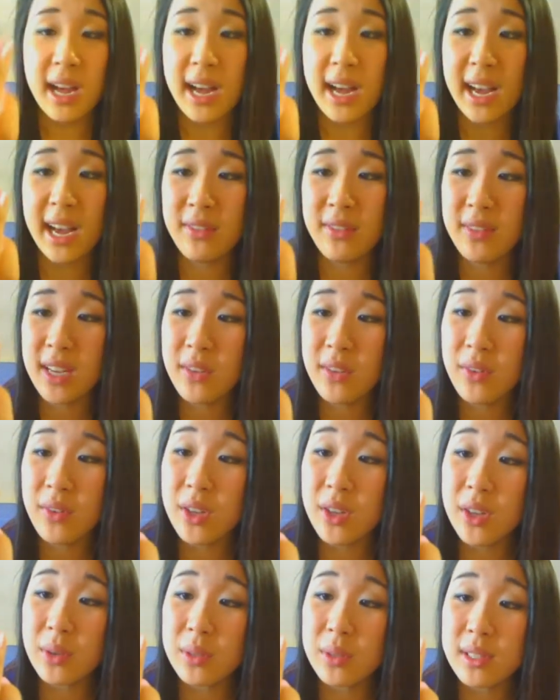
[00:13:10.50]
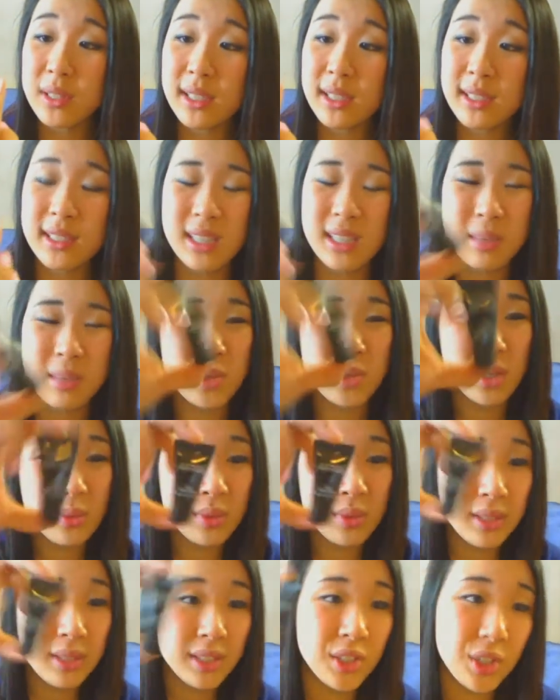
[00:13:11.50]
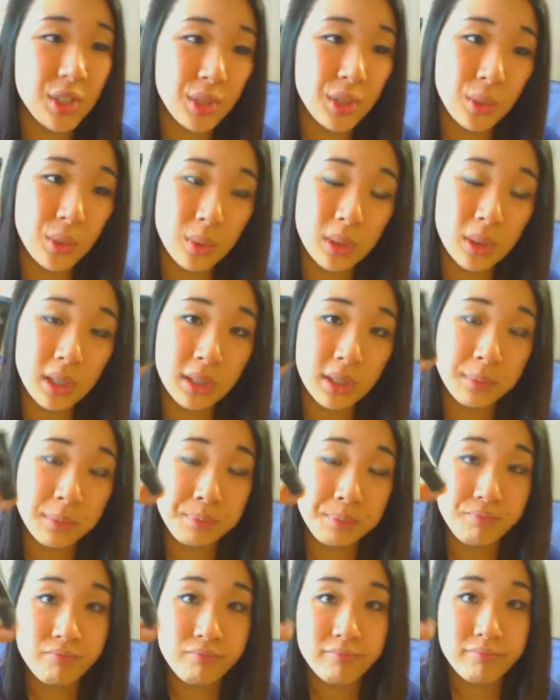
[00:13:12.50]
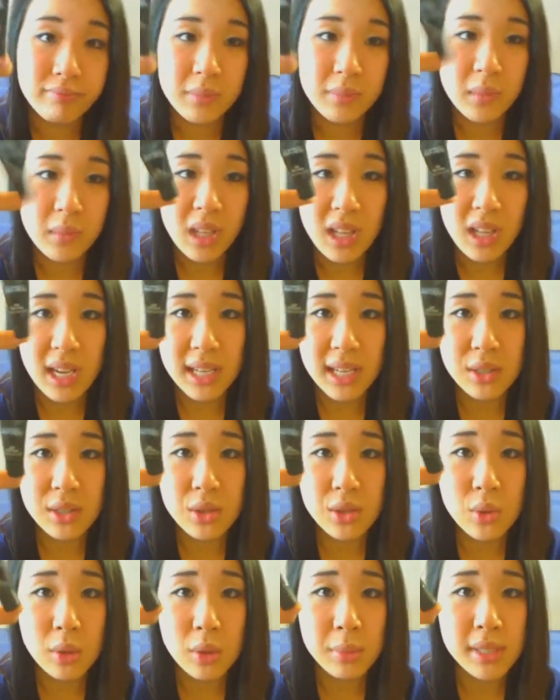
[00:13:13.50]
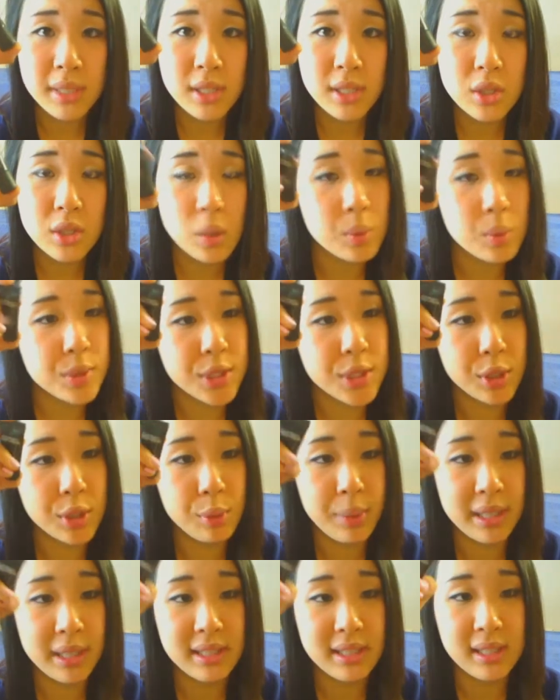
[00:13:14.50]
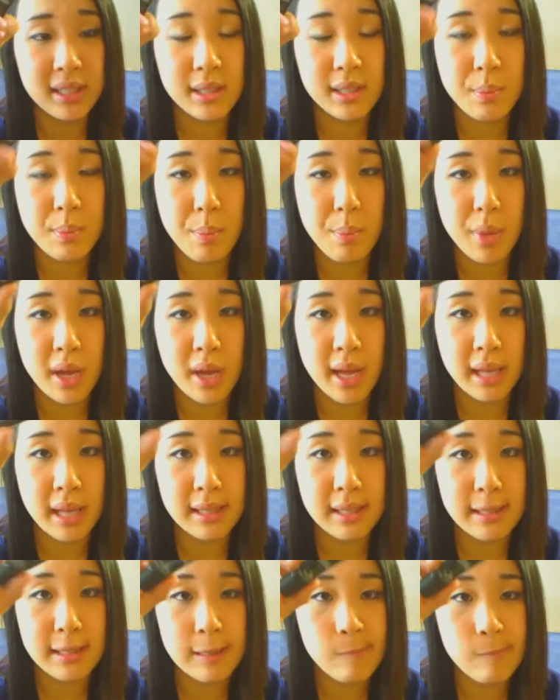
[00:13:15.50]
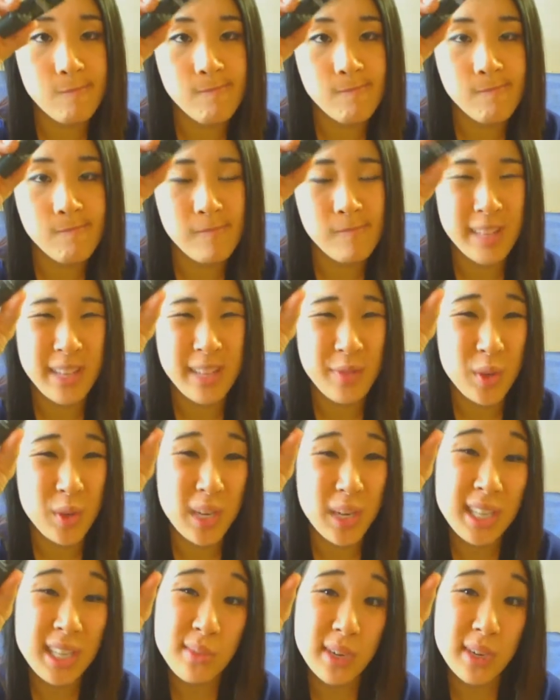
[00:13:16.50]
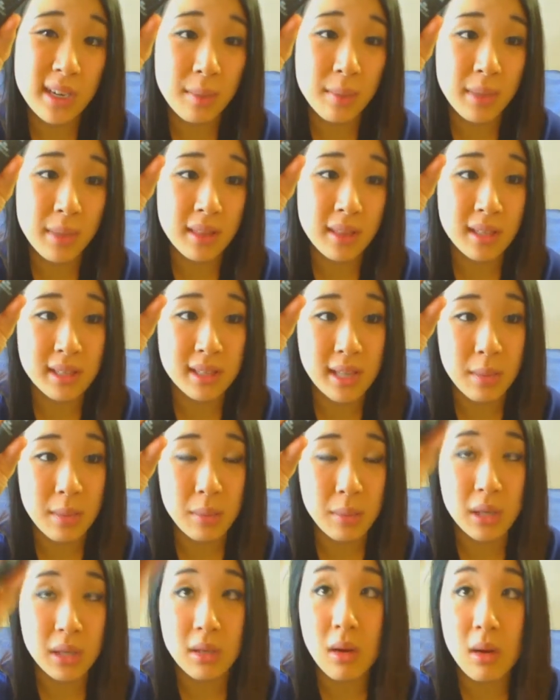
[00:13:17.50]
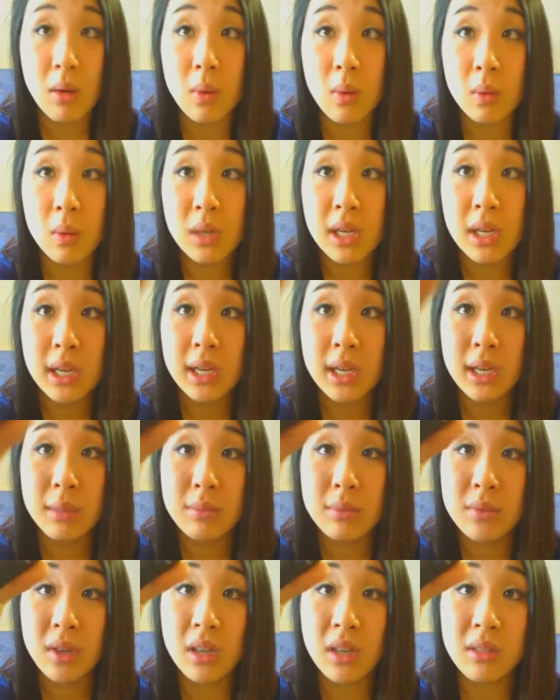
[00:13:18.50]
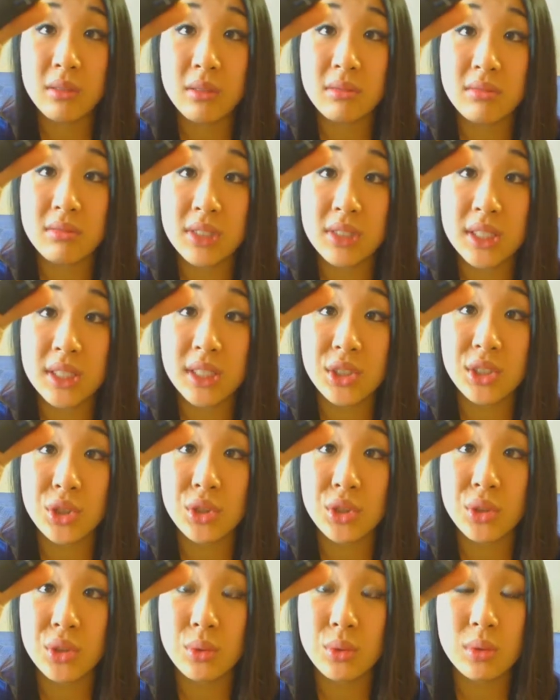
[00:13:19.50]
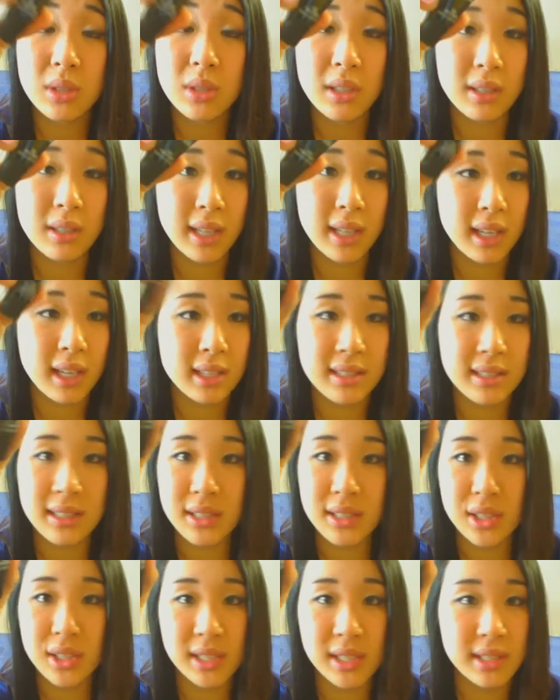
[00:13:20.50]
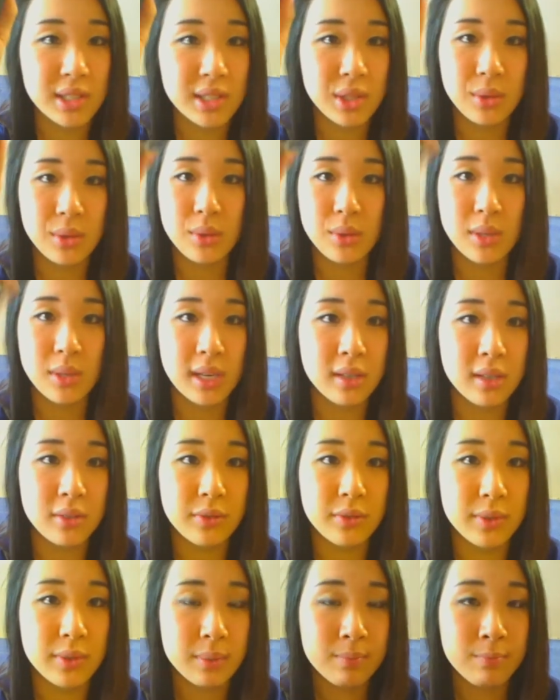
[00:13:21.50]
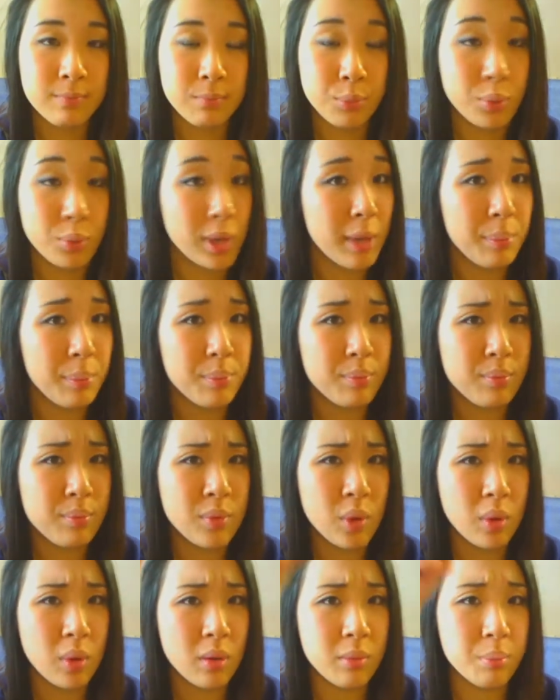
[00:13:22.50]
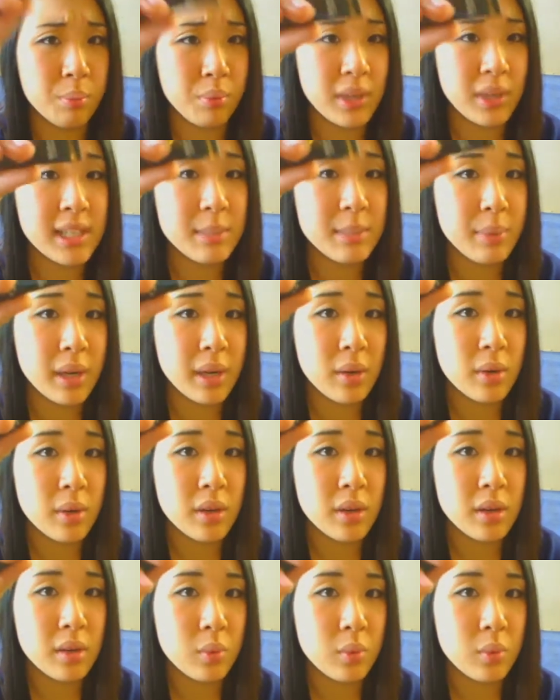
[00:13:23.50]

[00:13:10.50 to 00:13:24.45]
I've never used this. I'm not really sure. I normally don't do bases, but if you guys recommend this, let me know. Not really sure. Like, is this just to kind of prep your press powder,